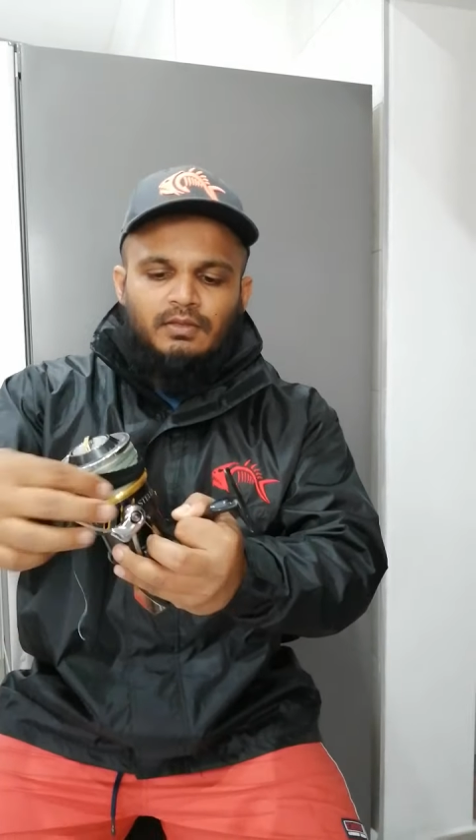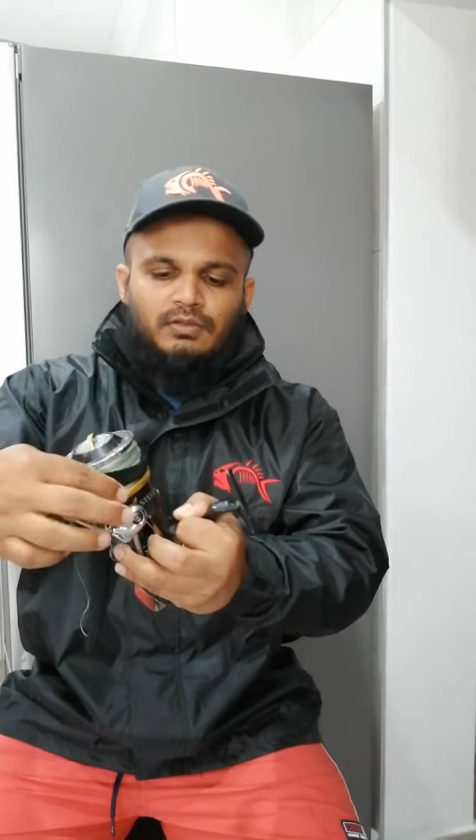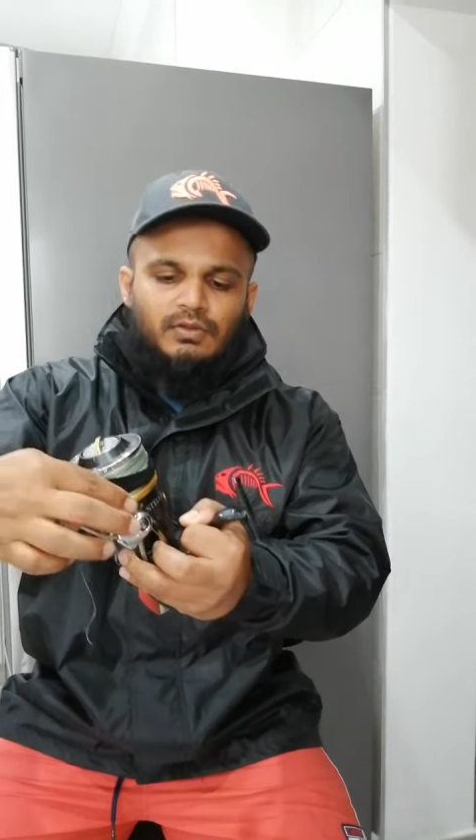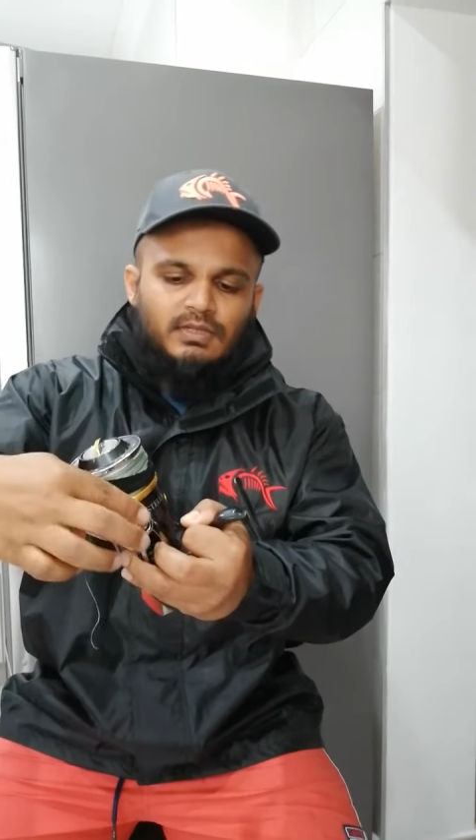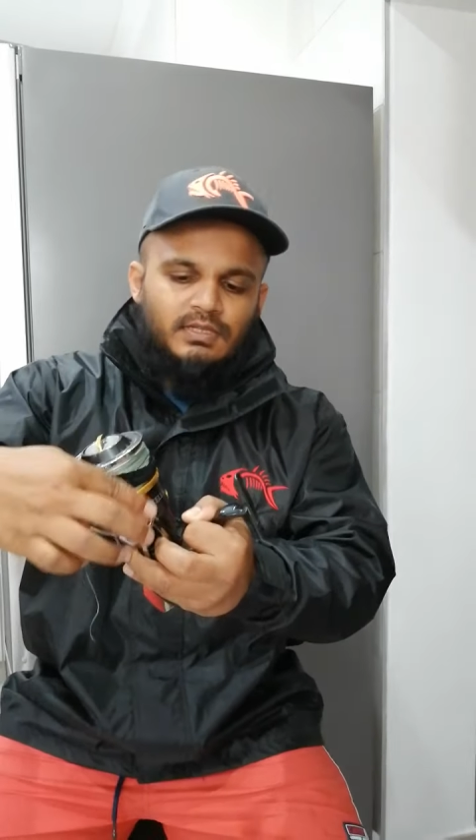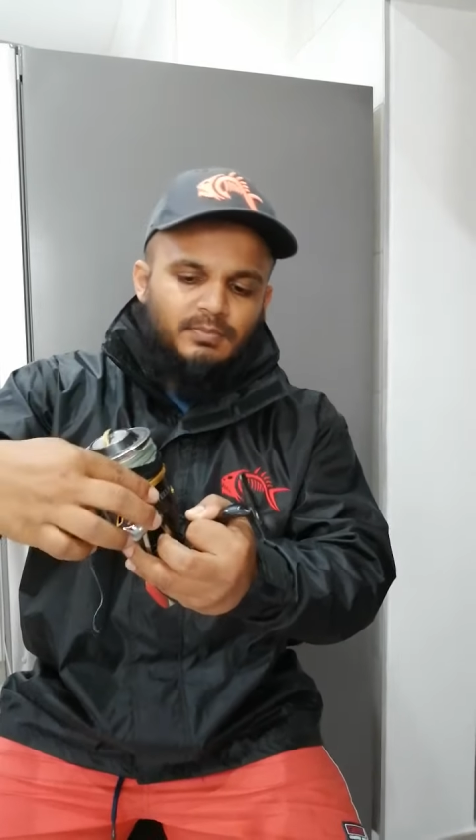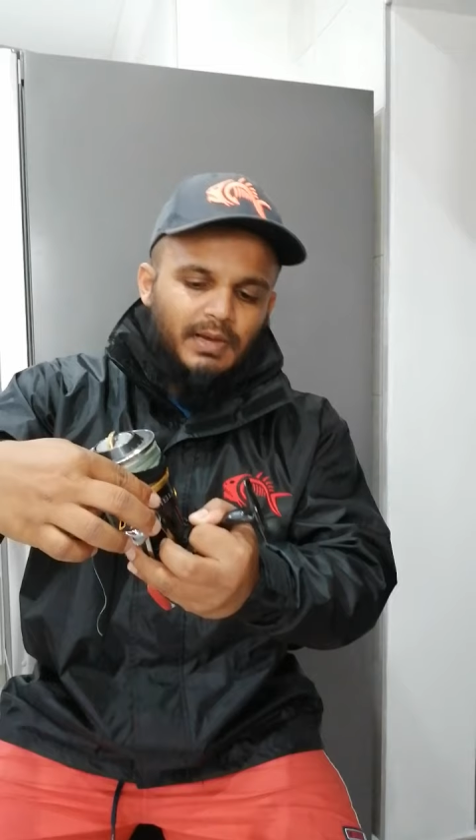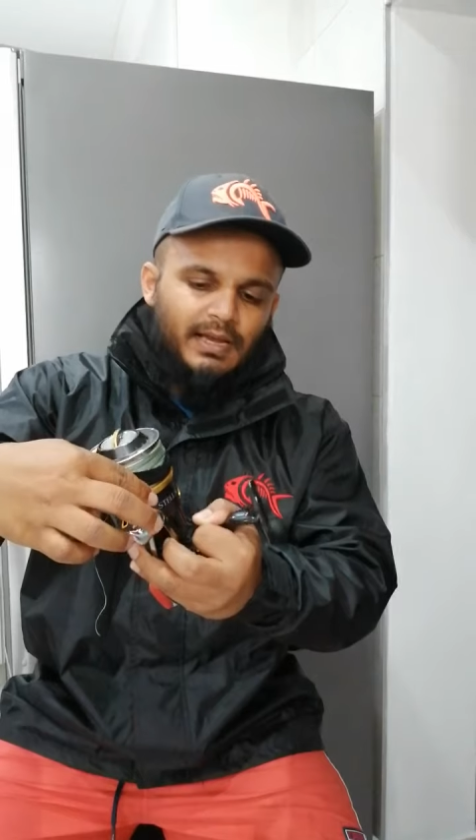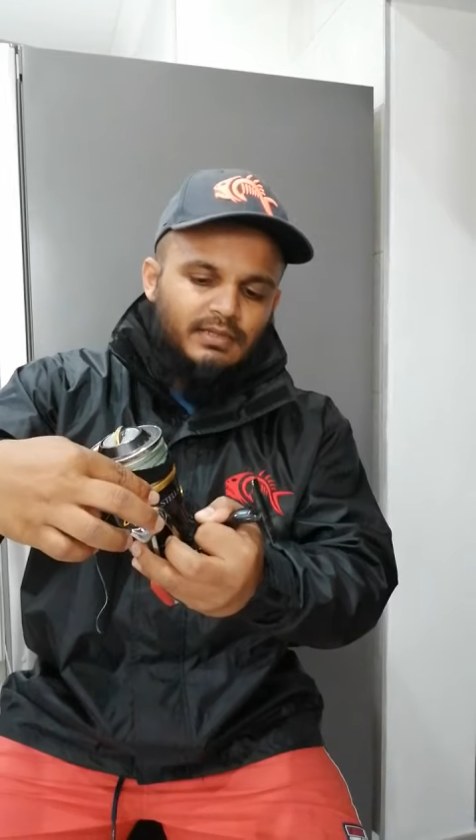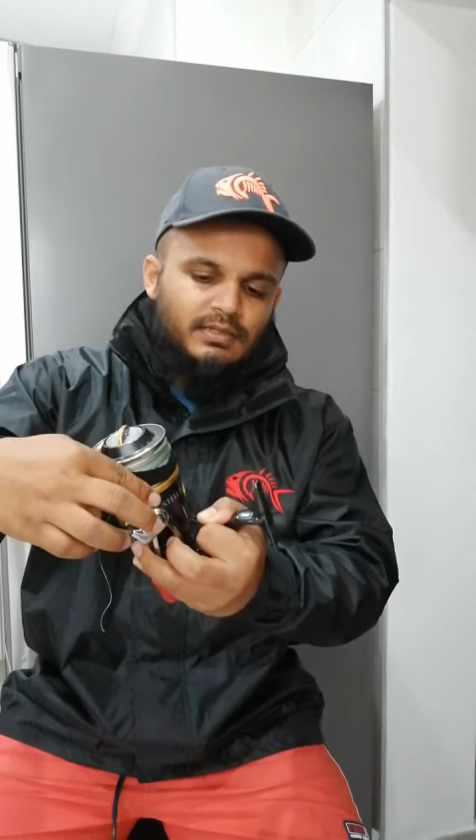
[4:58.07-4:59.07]
So this
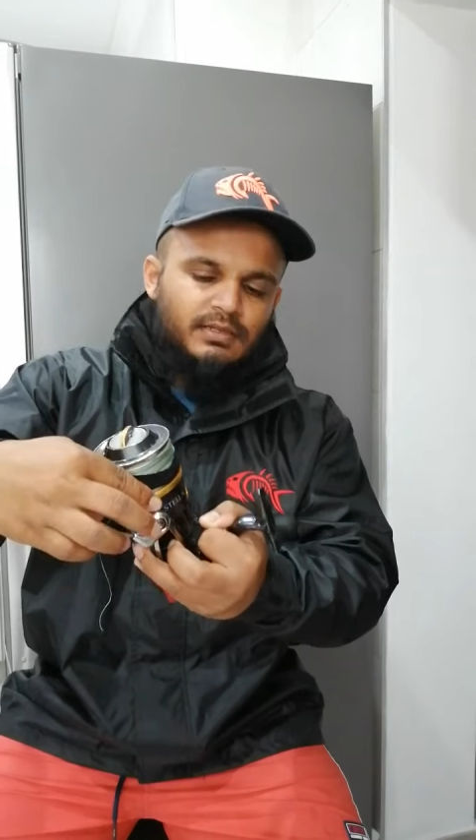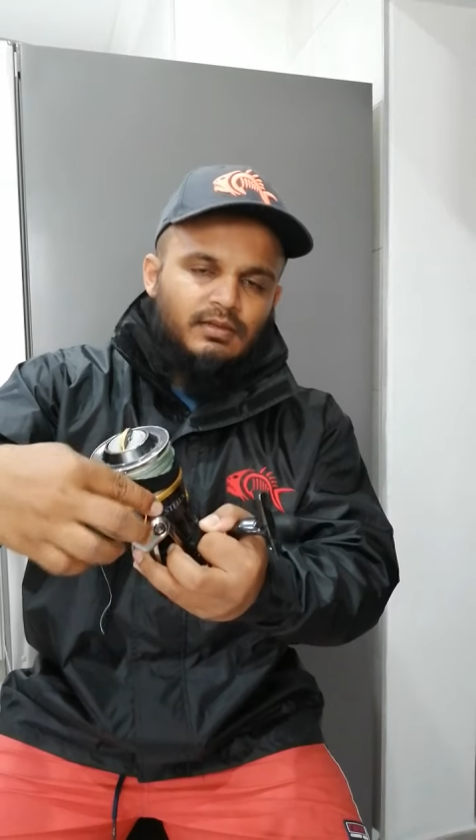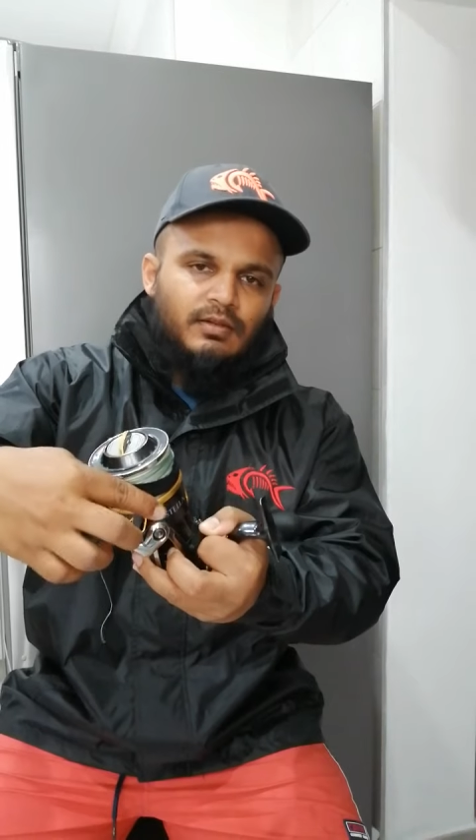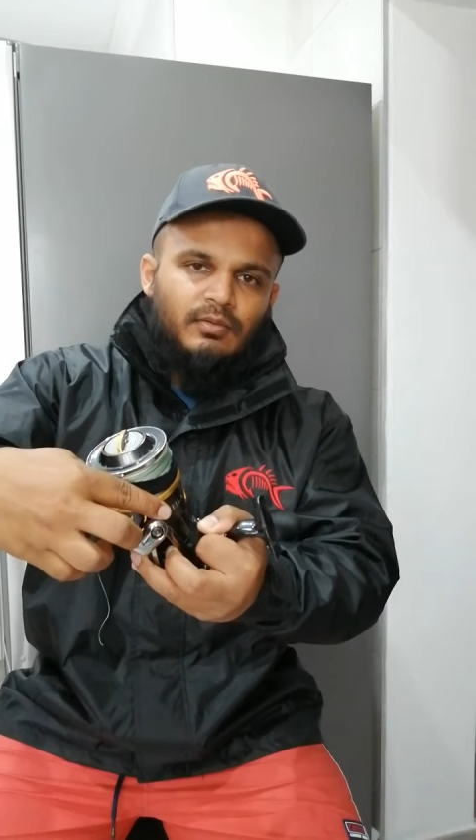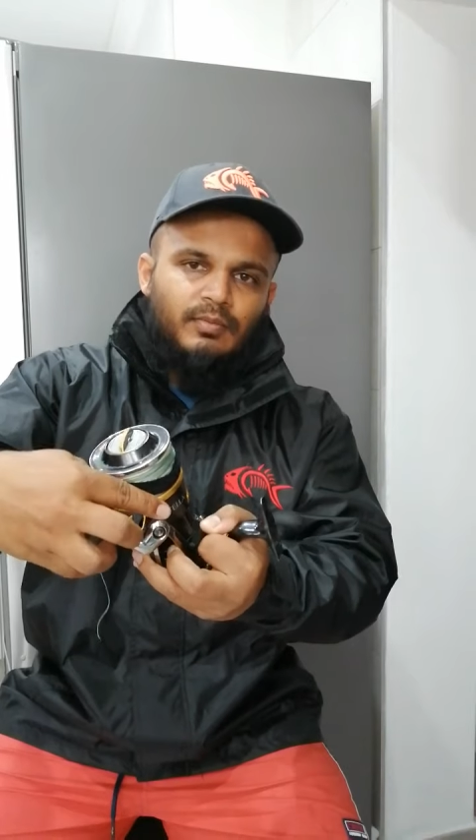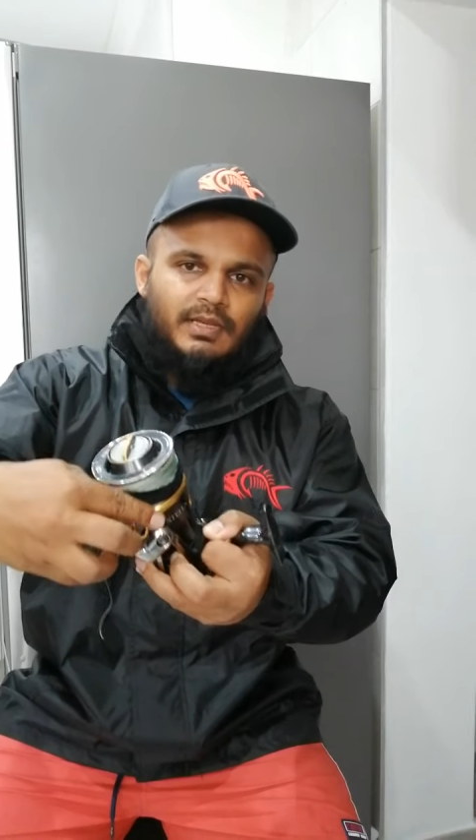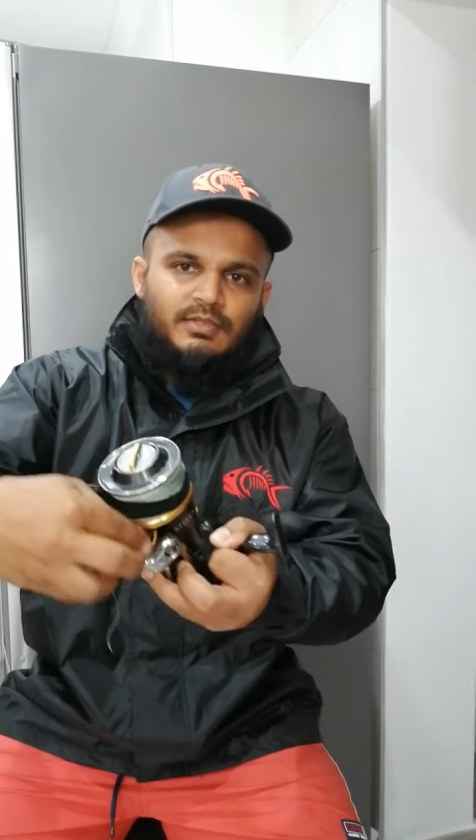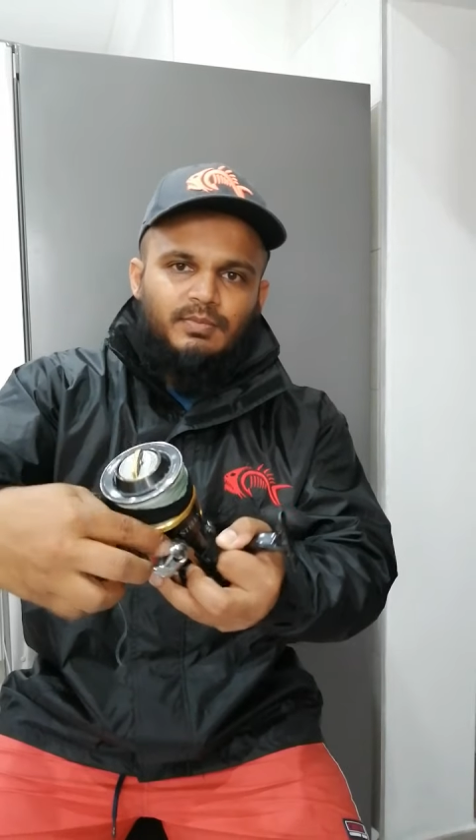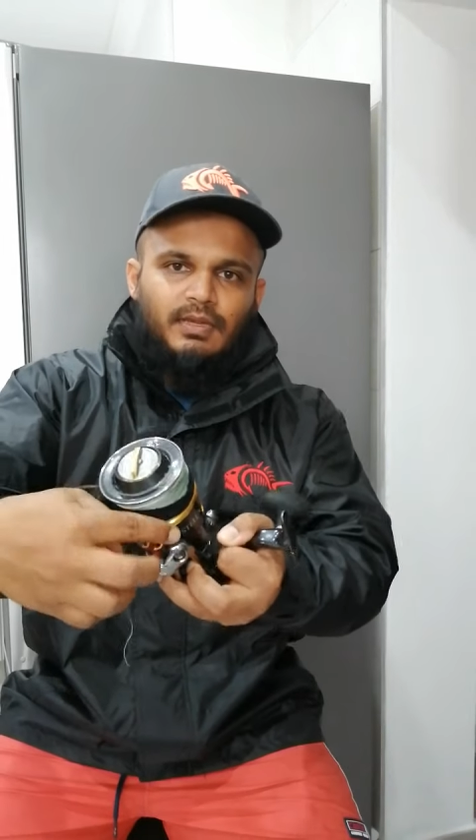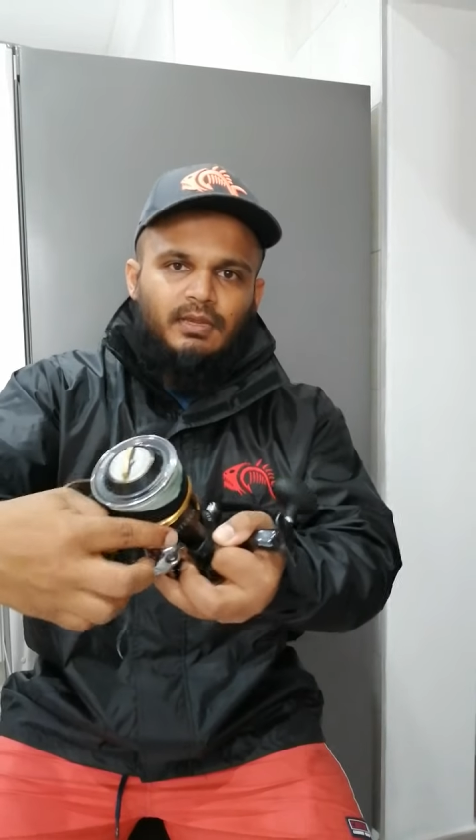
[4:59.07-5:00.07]
part
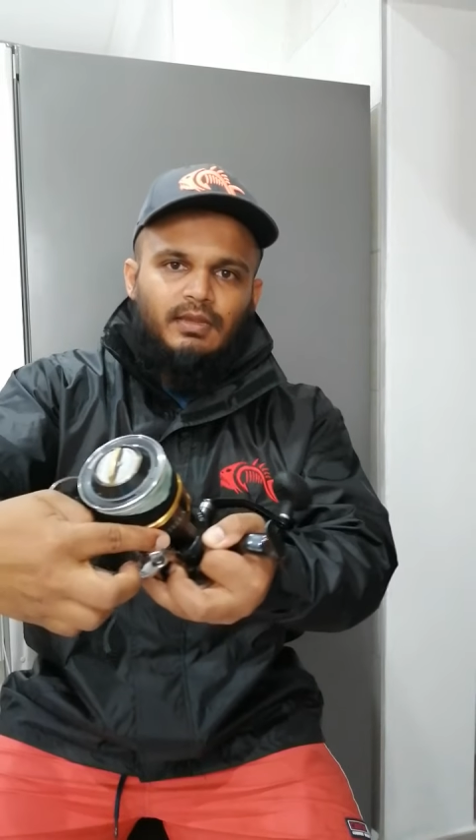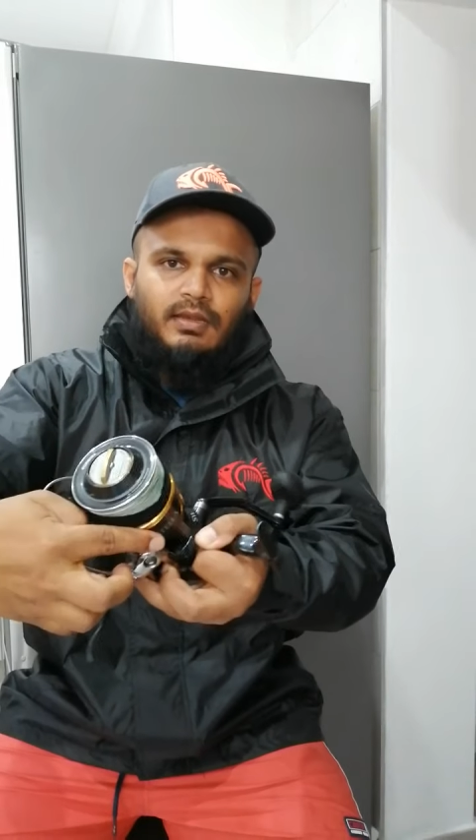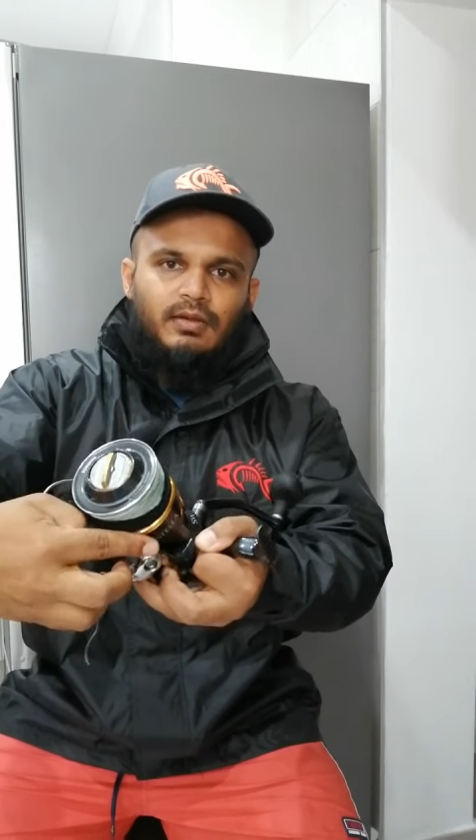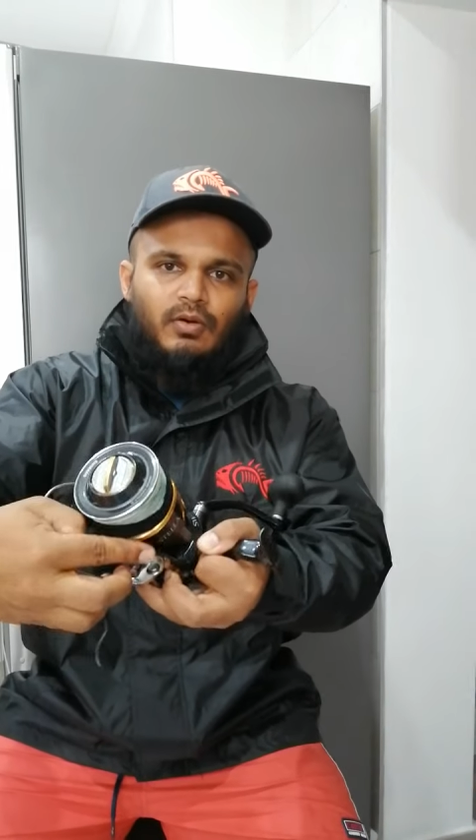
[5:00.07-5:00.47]
must be